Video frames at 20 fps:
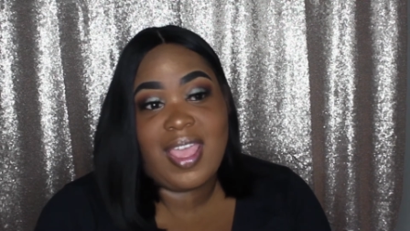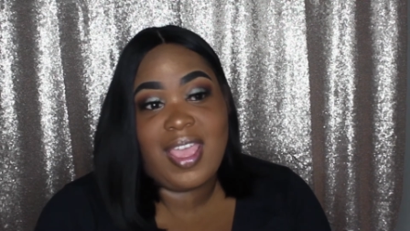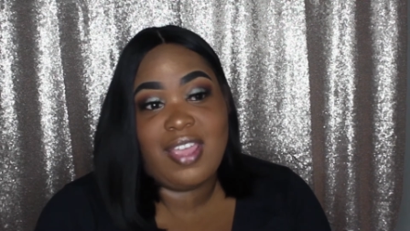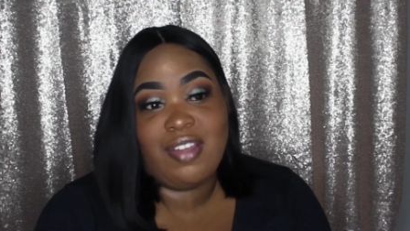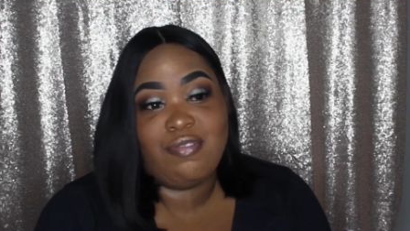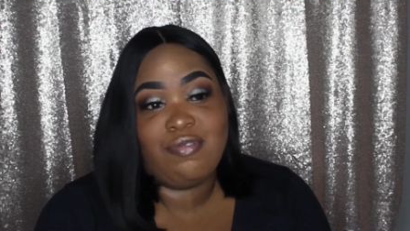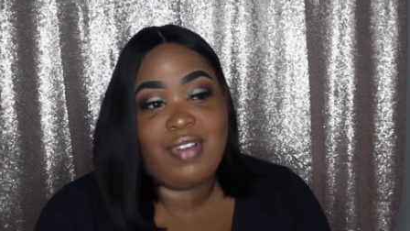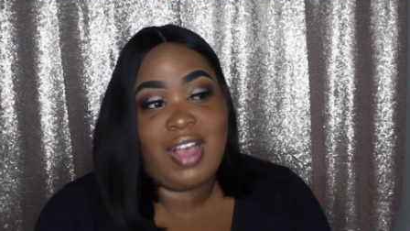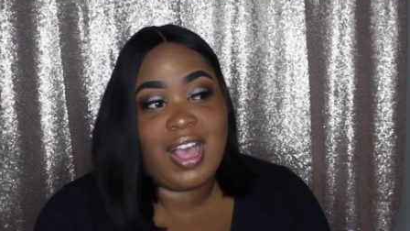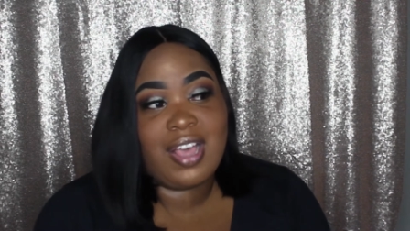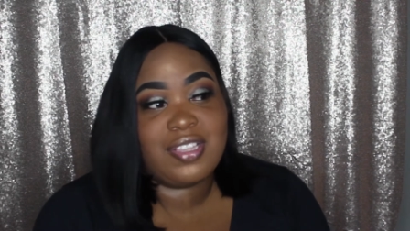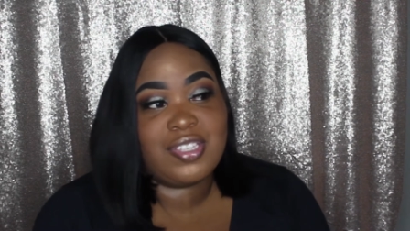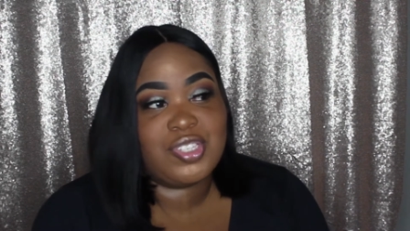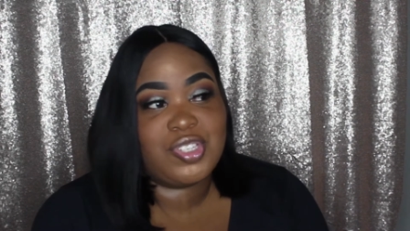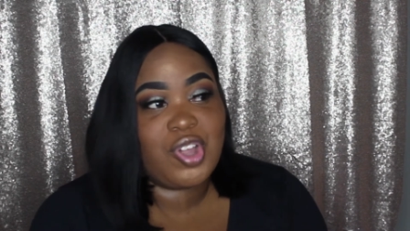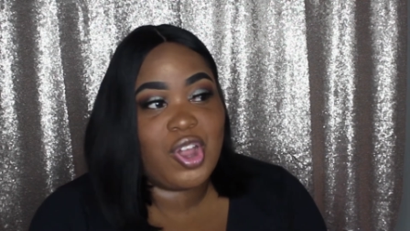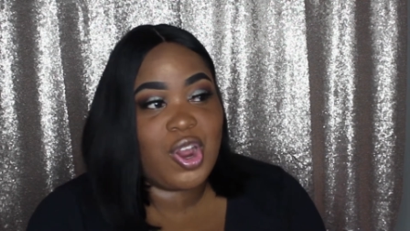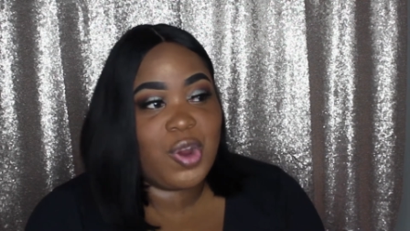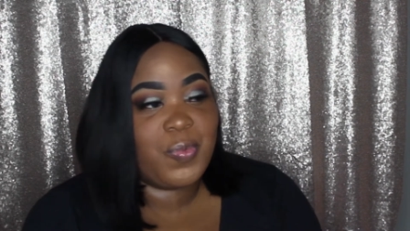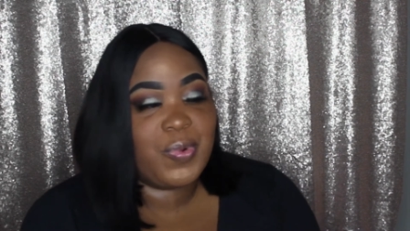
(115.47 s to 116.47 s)
and
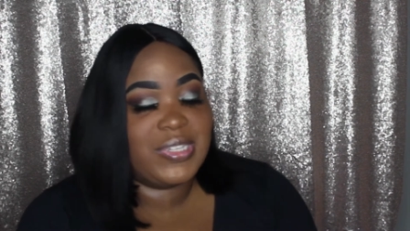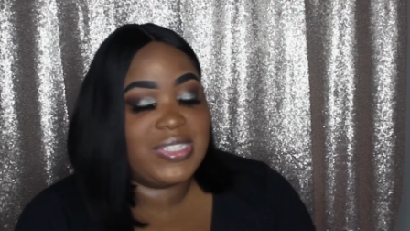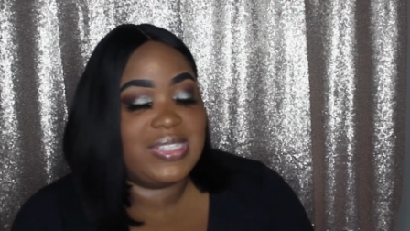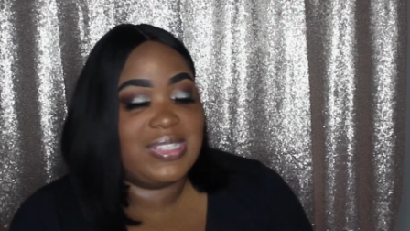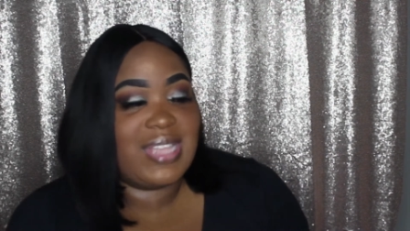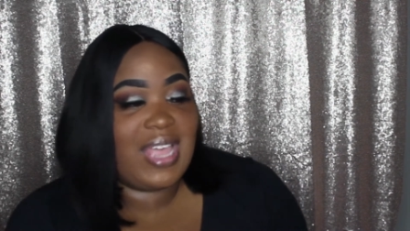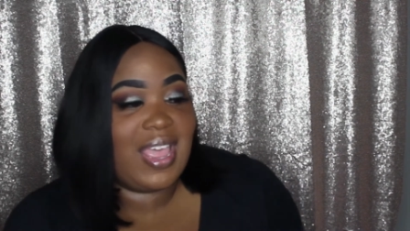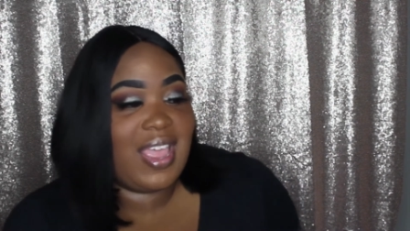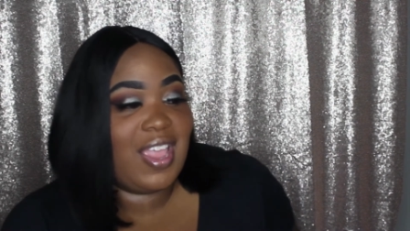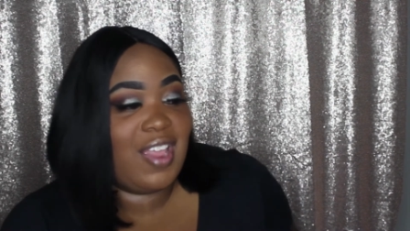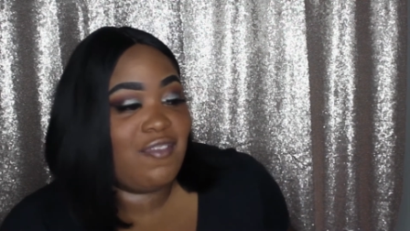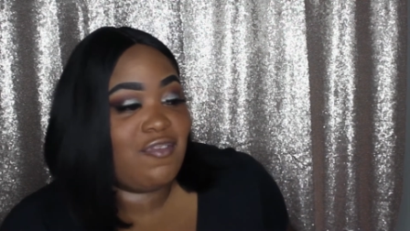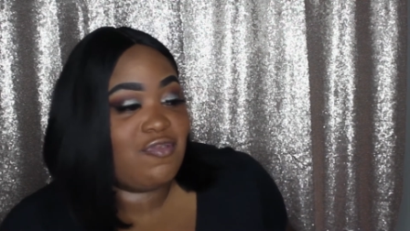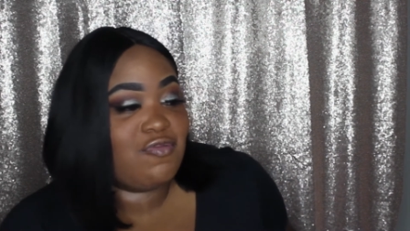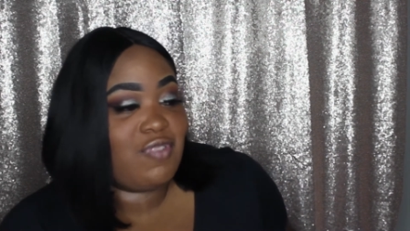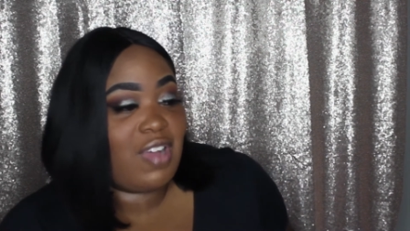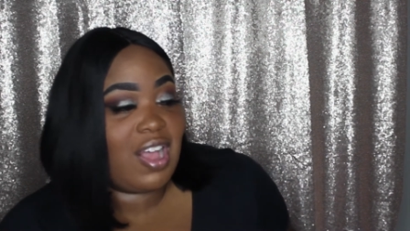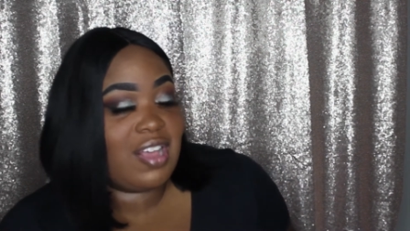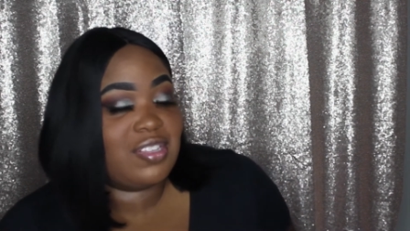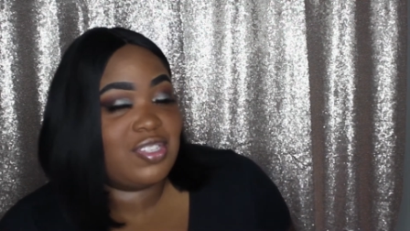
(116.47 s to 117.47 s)
Rockstar was there,
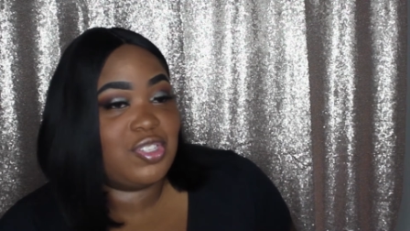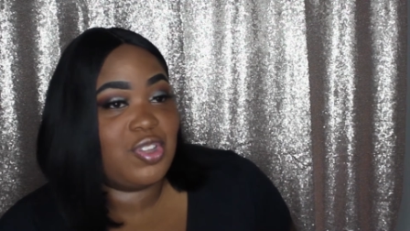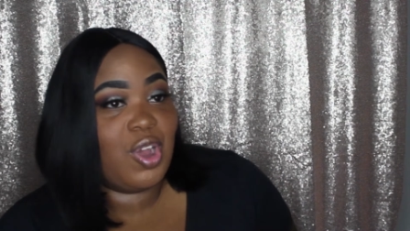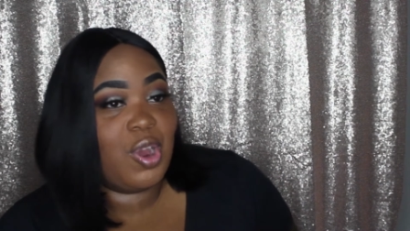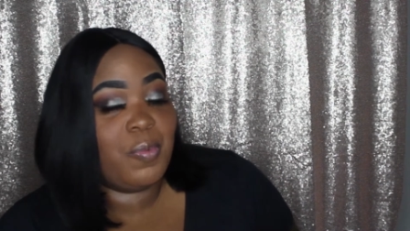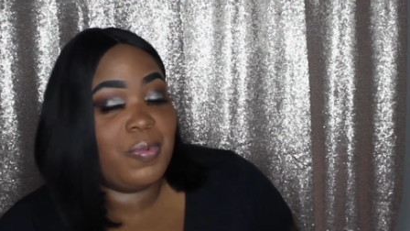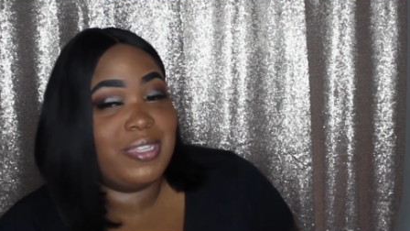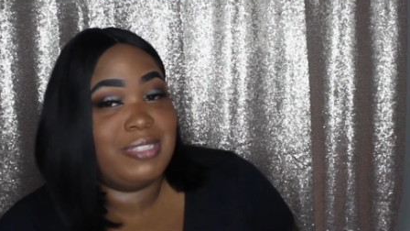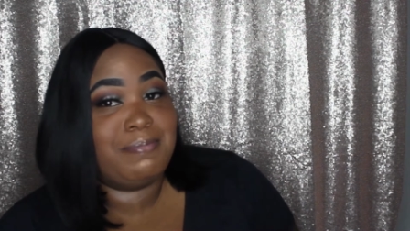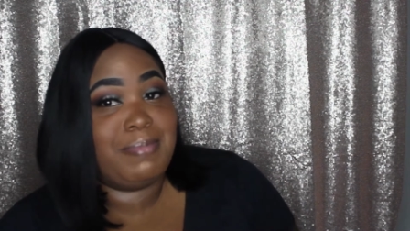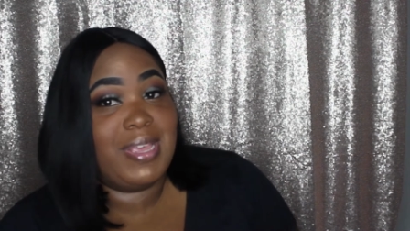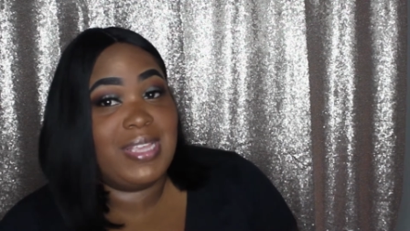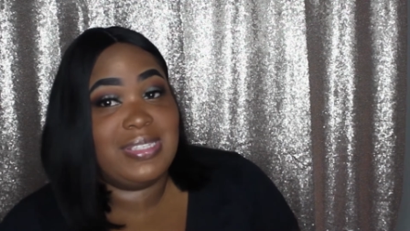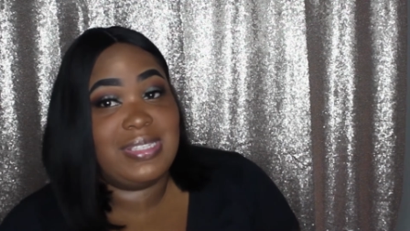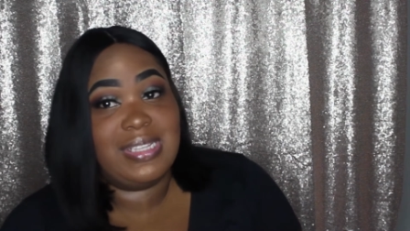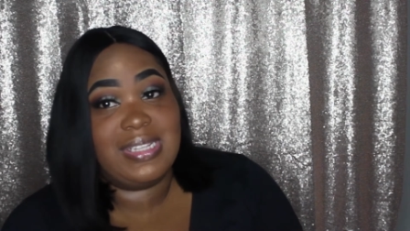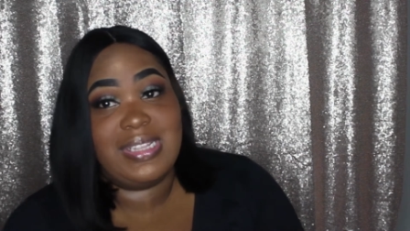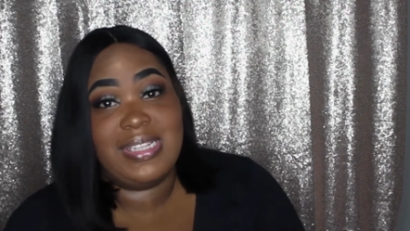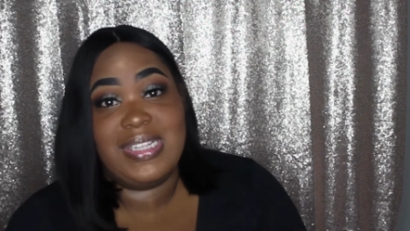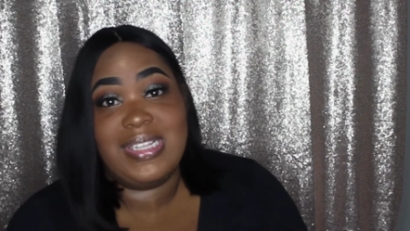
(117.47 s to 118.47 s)
and Rockstar was
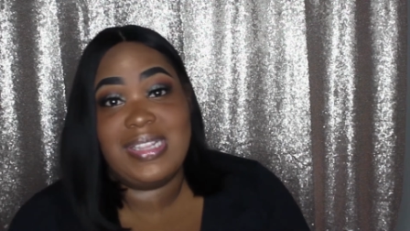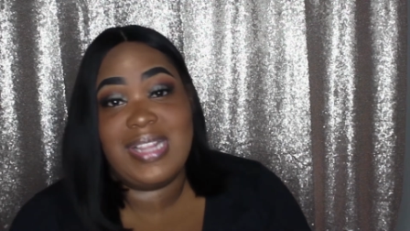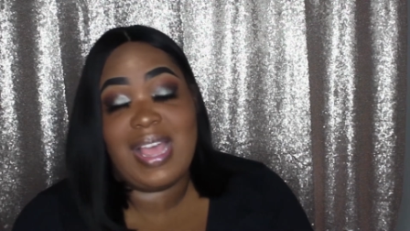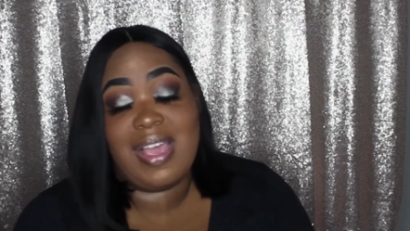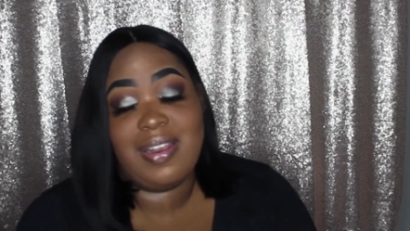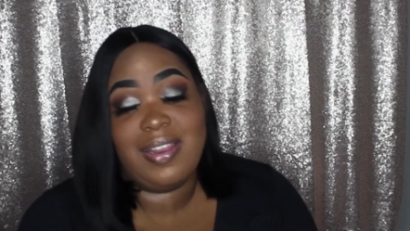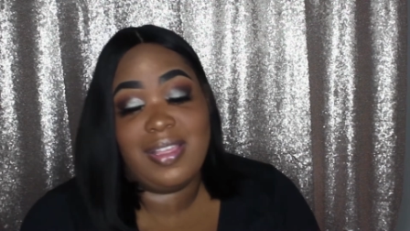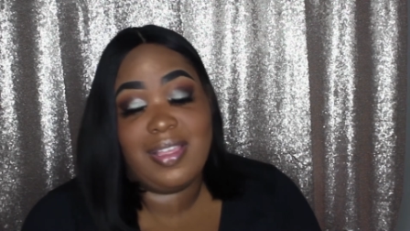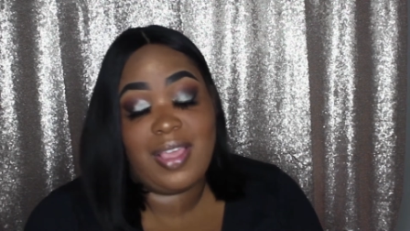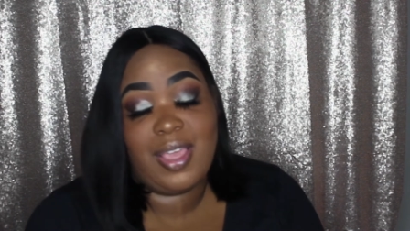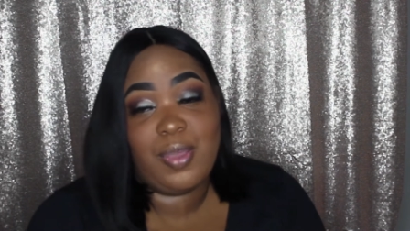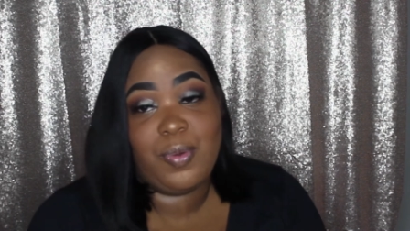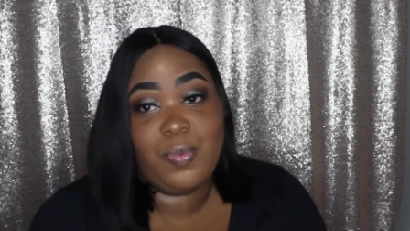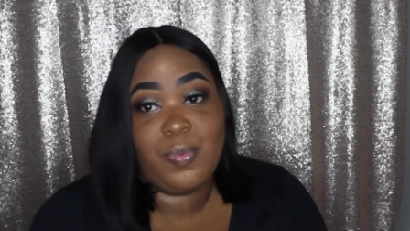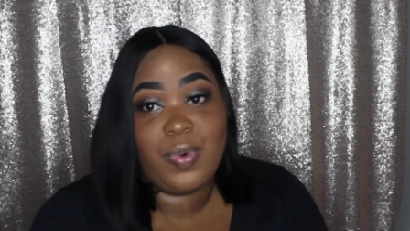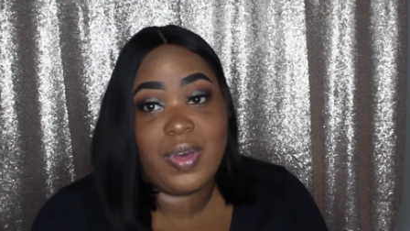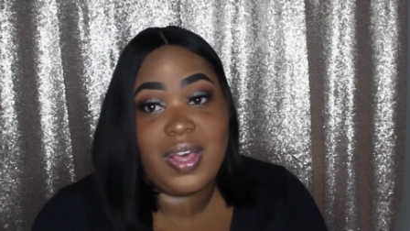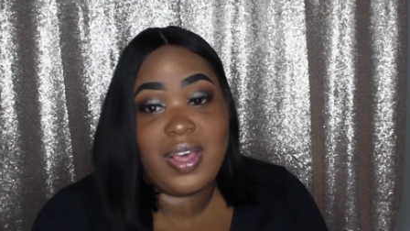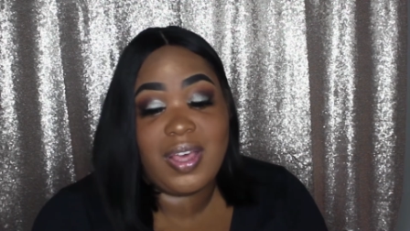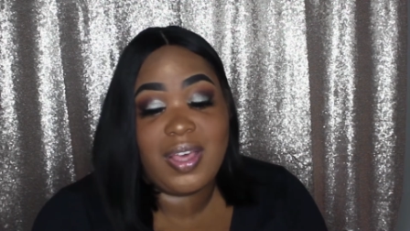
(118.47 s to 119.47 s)
basically clowning
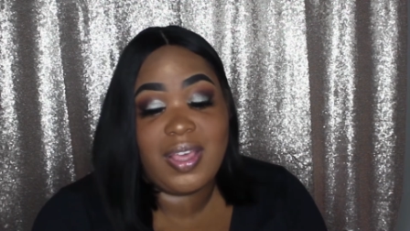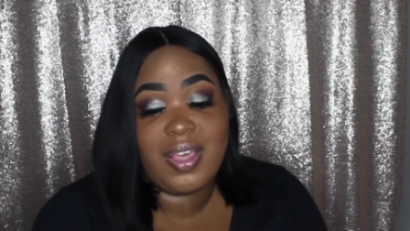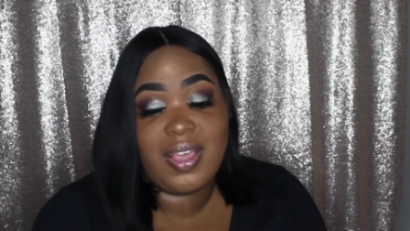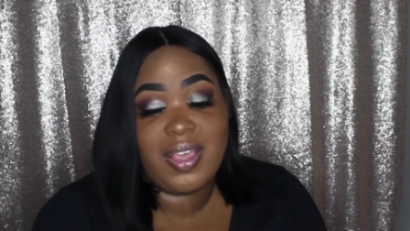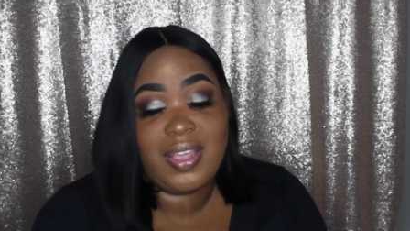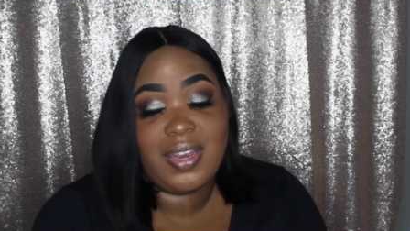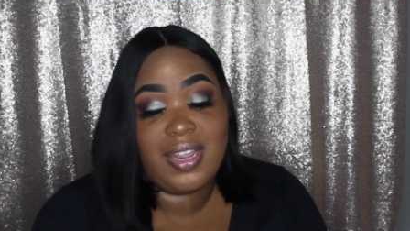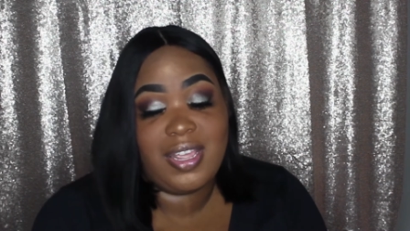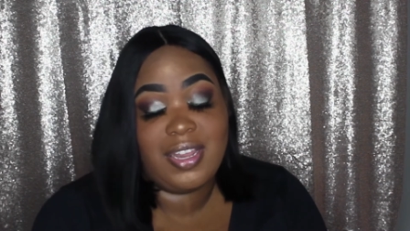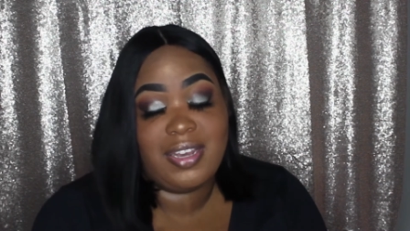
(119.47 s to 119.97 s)
A1,